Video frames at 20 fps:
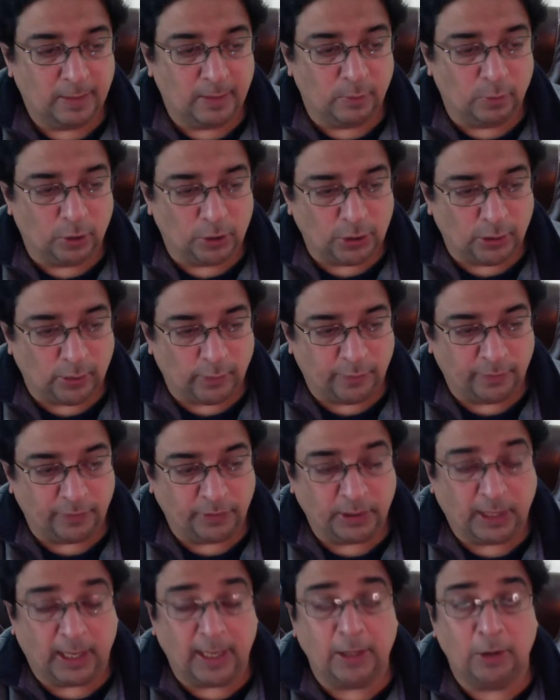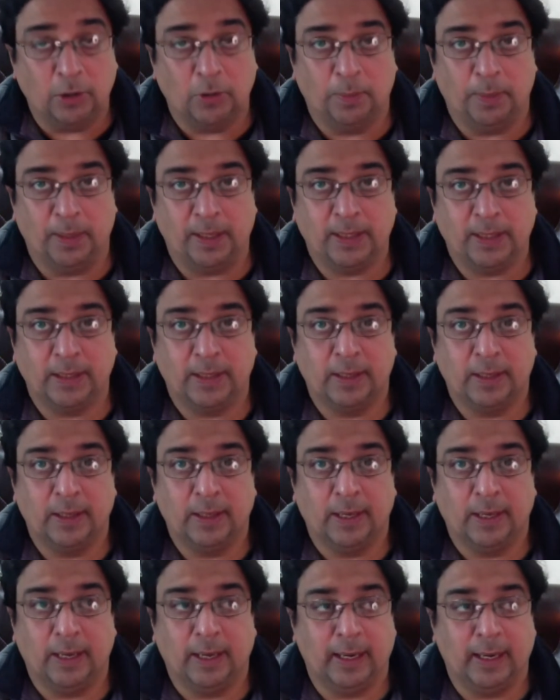was of Ty Lopez,
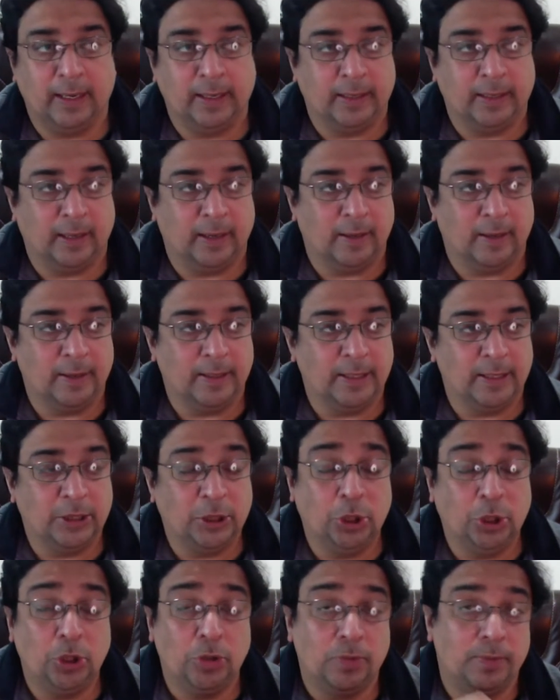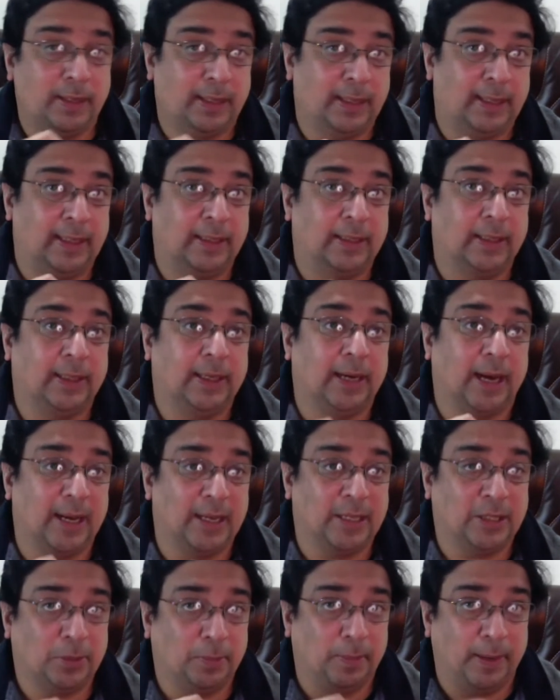and assumingly the guy
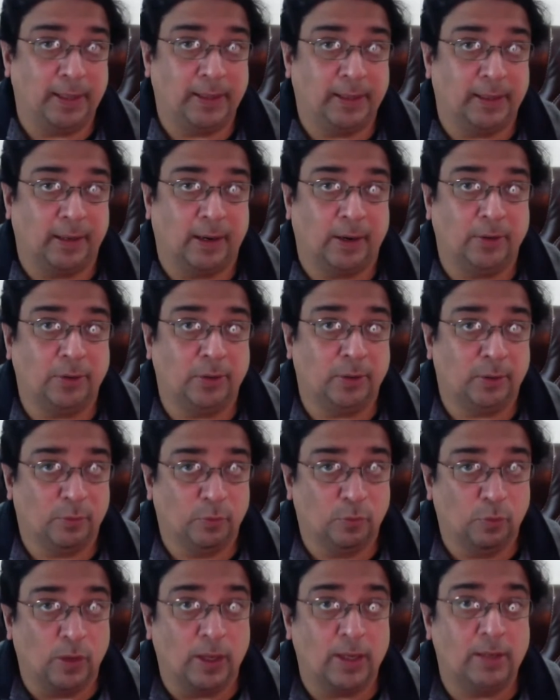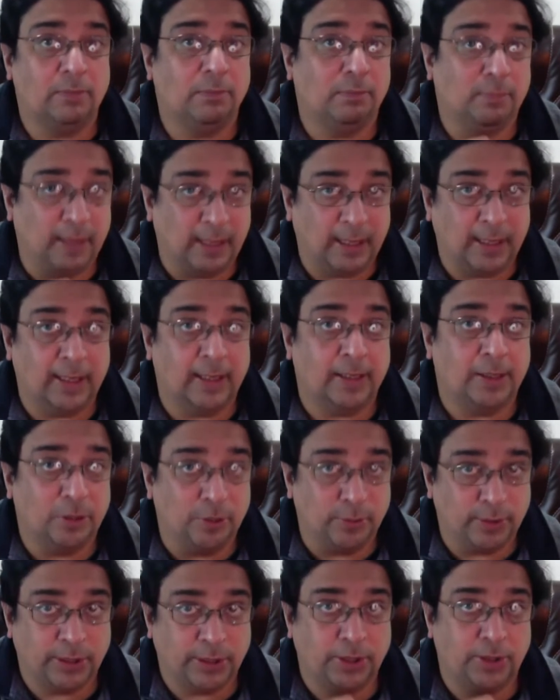spent around 1 million
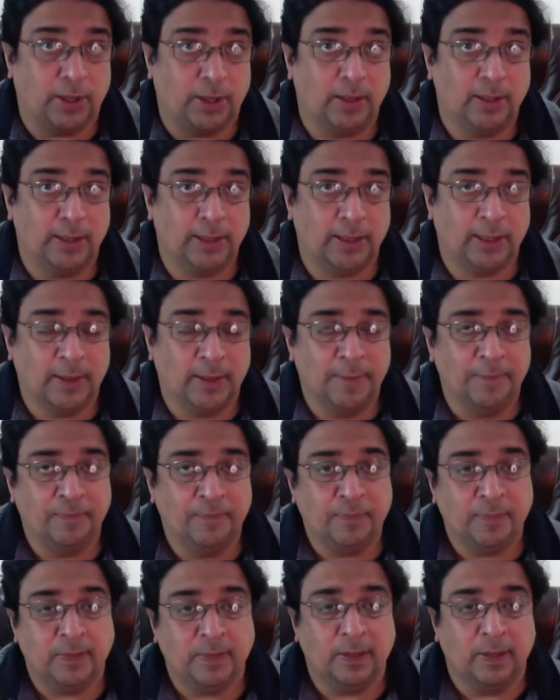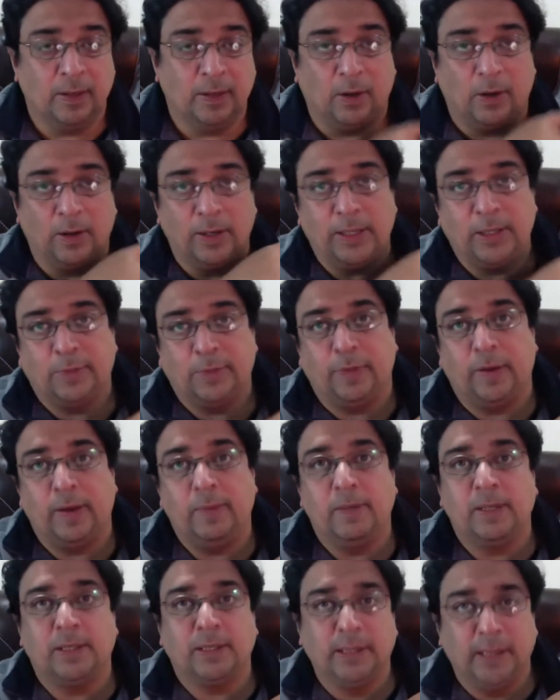US dollars on his
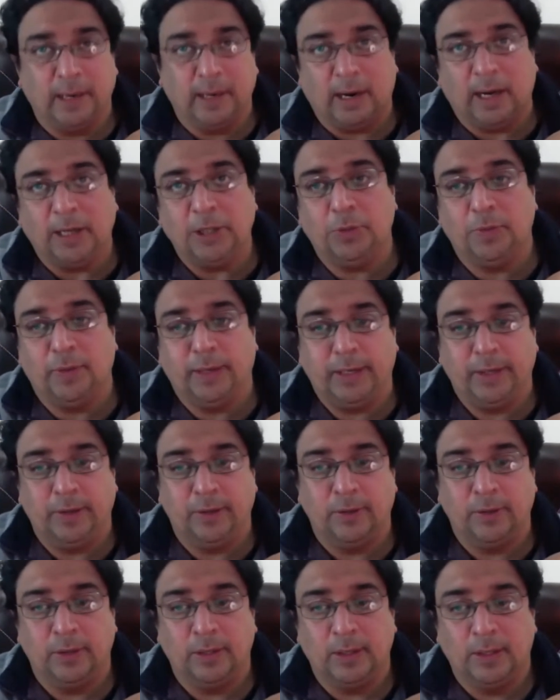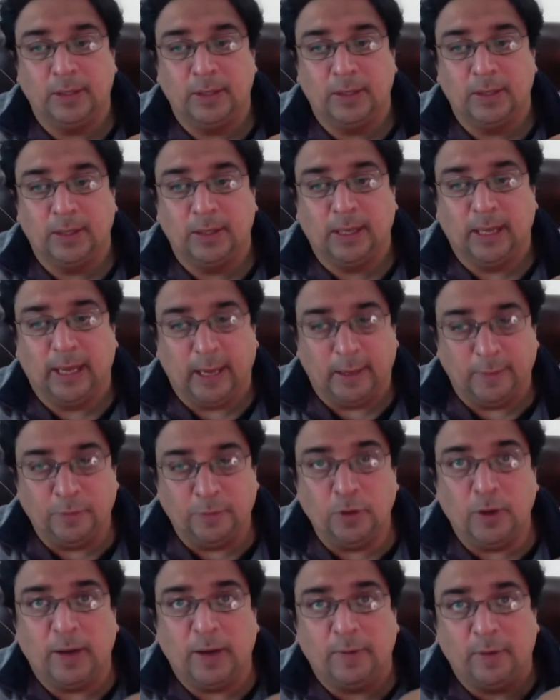famous garage video. Have
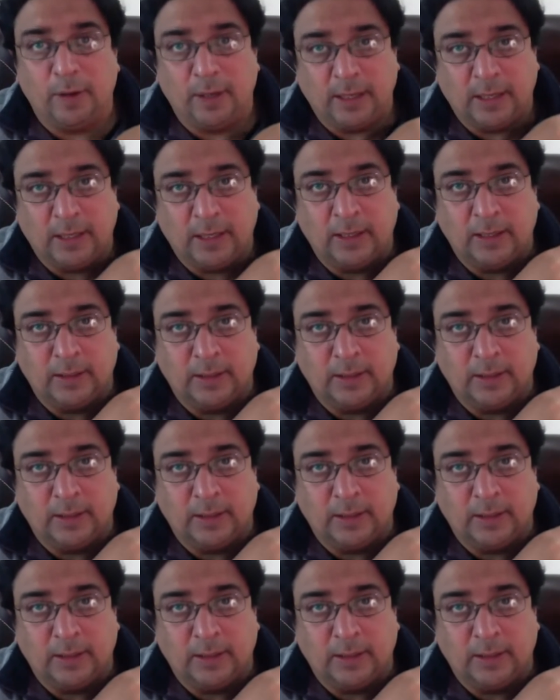you ever